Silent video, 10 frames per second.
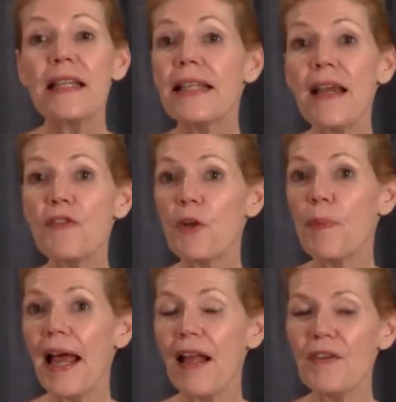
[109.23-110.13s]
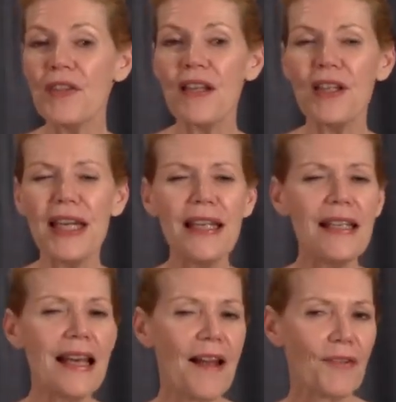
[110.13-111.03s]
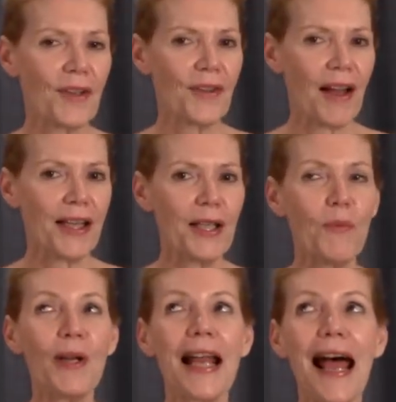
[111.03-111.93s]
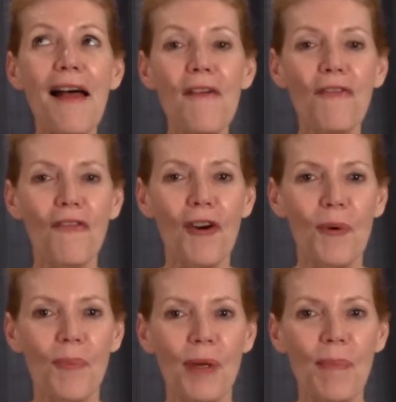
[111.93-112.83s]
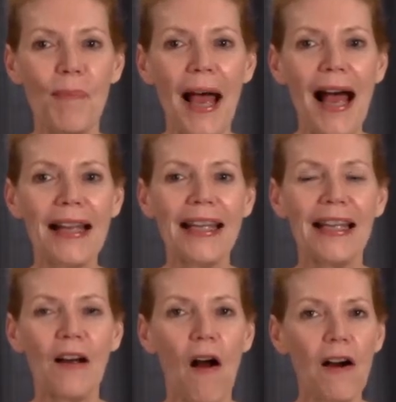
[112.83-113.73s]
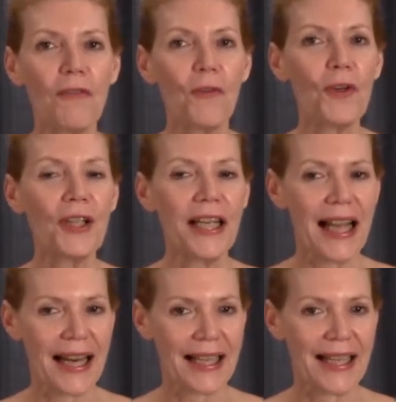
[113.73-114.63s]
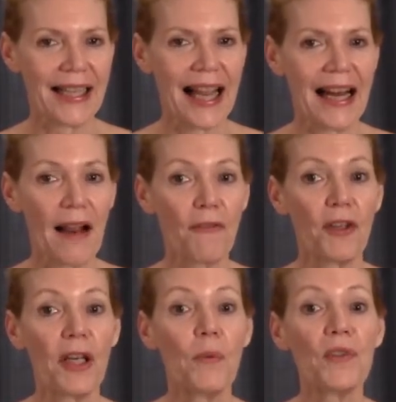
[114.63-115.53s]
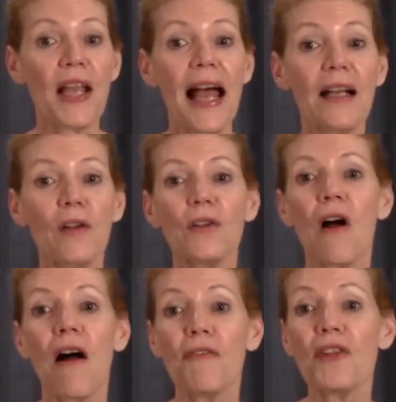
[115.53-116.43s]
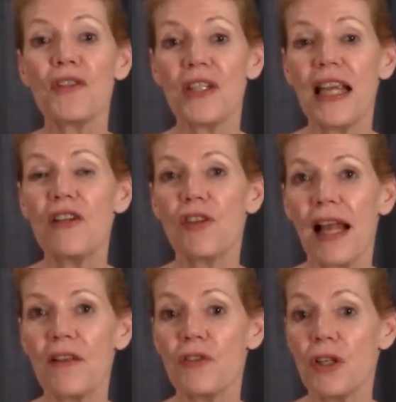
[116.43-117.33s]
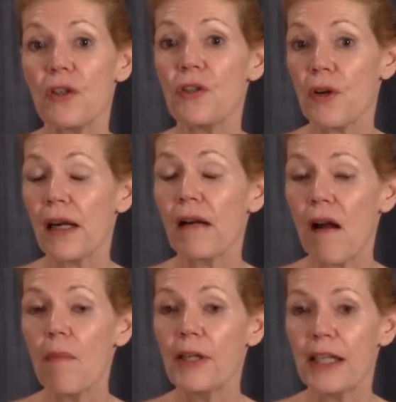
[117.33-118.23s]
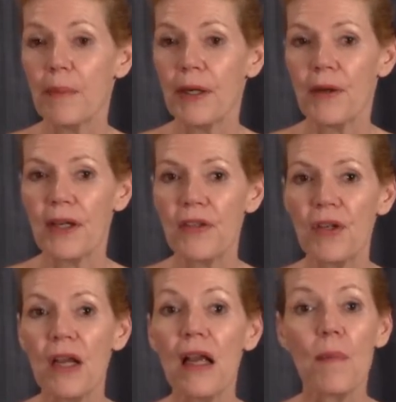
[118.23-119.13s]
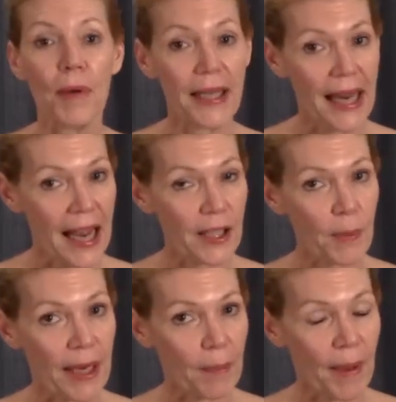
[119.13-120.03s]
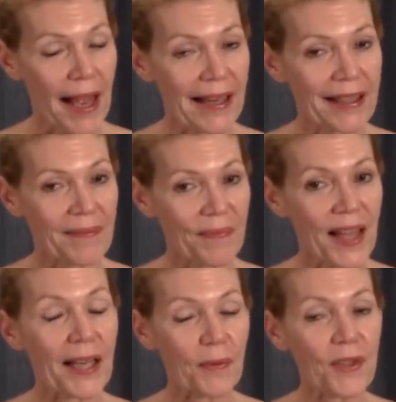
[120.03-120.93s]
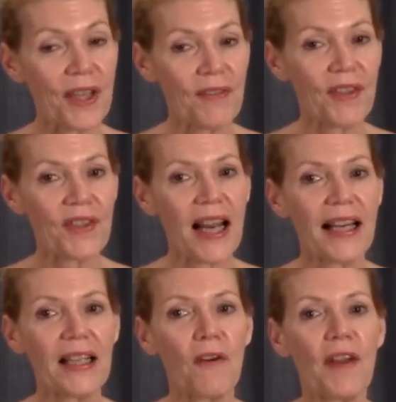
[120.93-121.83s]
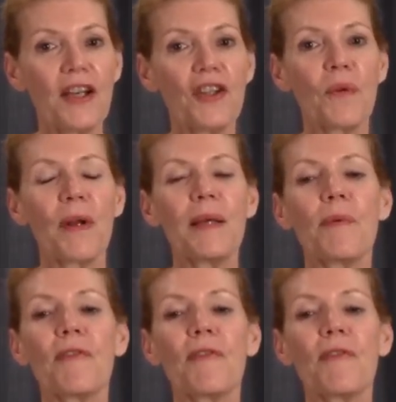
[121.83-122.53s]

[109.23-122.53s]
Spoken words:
Dave Chappelle says he never thought he would ever be back in Hartford, Connecticut again after he was heckled off the stage last year during a comedy appearance. But he has made it back and received a standing ovation when he